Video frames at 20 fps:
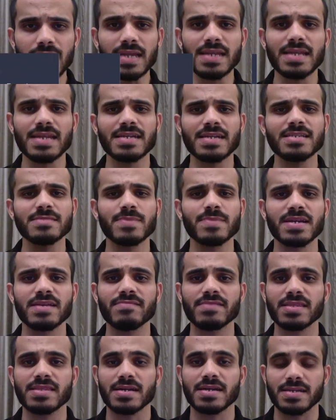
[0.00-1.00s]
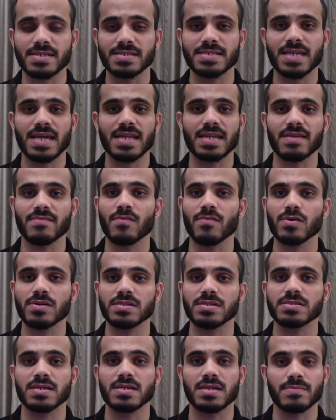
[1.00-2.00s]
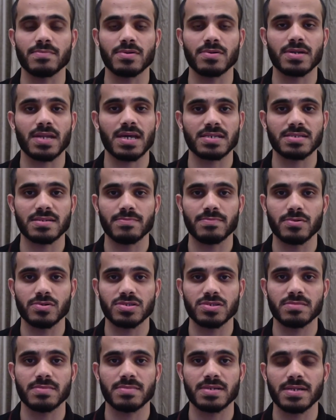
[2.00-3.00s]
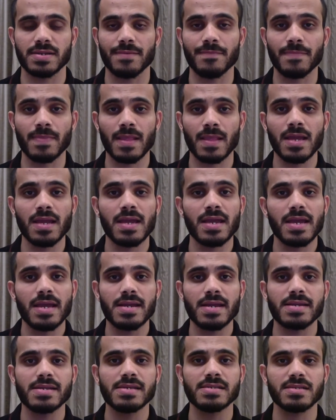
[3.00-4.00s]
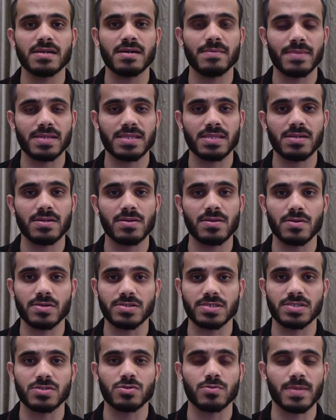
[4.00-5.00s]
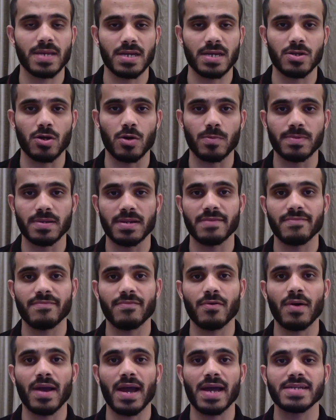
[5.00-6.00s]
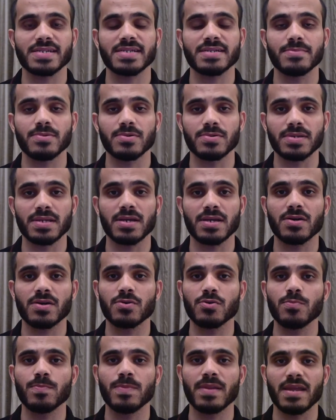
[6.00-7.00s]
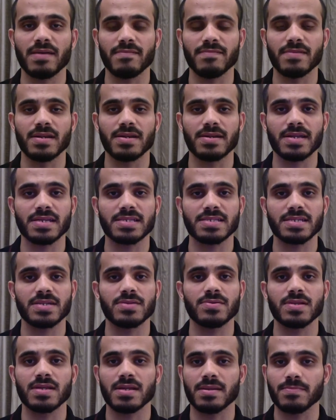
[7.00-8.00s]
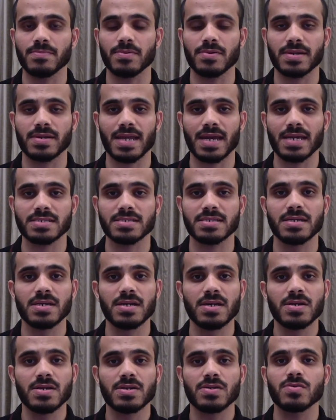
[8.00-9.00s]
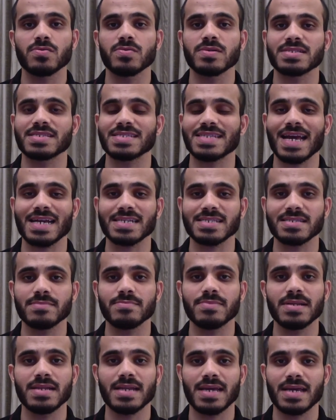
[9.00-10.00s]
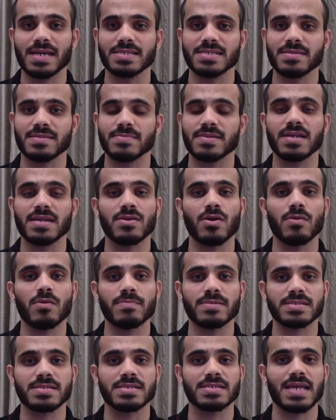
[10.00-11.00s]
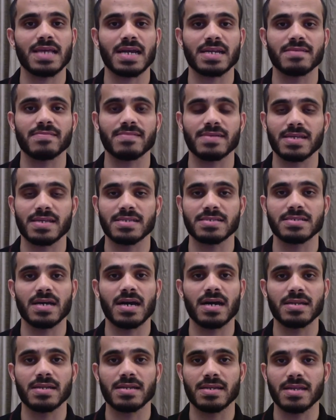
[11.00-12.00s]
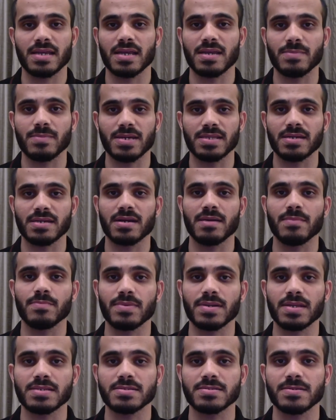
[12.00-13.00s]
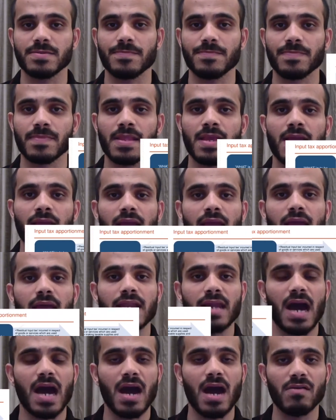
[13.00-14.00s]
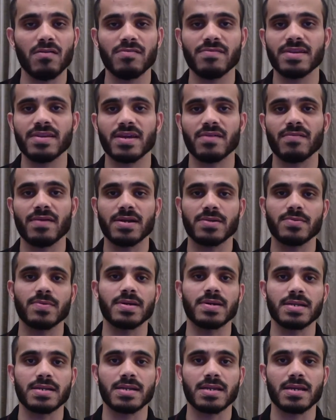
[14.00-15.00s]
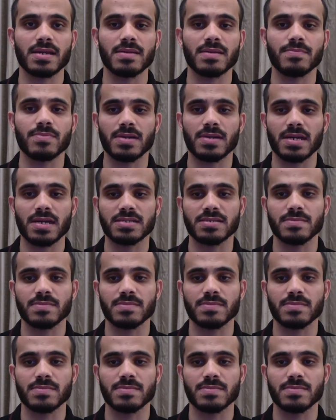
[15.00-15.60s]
Let us begin with understanding what is input tax apportionment. It is a methodology to be adopted for attributing group level residual input tax towards taxable, exempt, and non business activities undertaken by the companies. And how are we required to undertake input tax